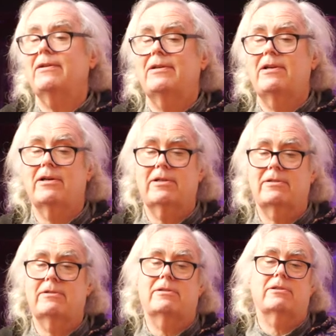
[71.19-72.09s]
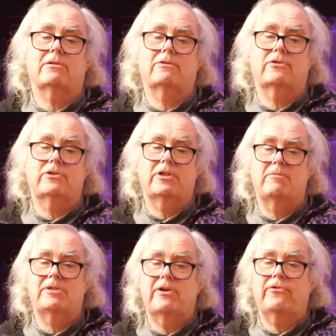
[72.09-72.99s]
and I could sort of see
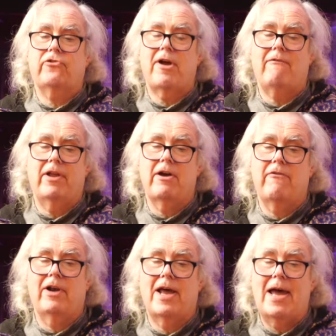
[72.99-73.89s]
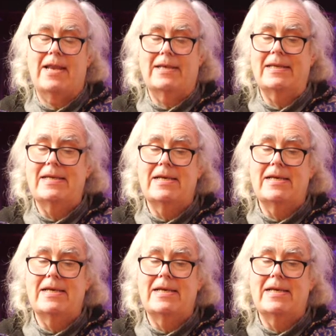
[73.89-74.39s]
myself traveling over land.